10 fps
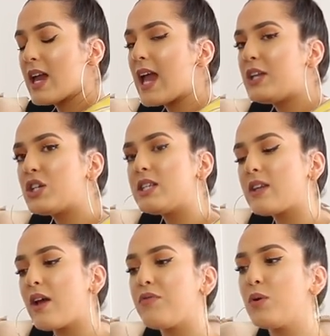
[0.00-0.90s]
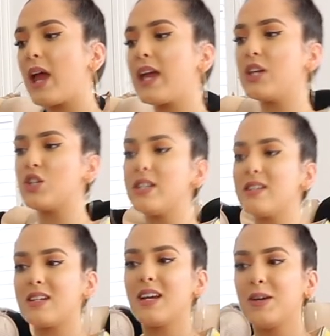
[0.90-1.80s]
It just, I feel like it
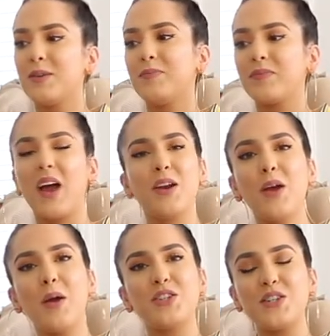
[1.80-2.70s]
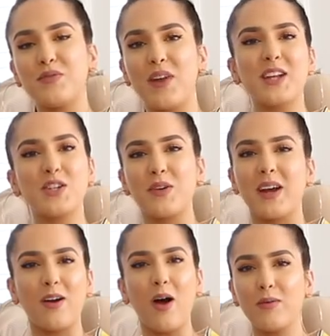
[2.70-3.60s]
just, I don't know, it's just
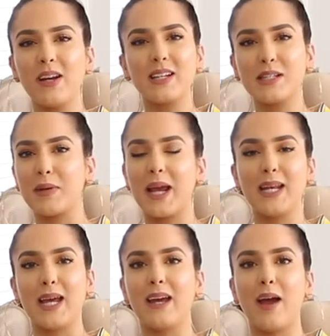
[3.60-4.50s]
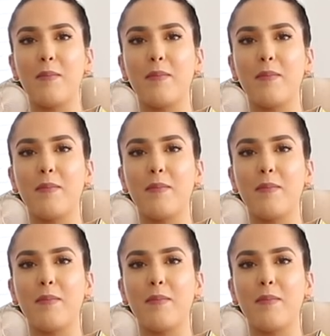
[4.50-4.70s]
flattering. I can't really explain it.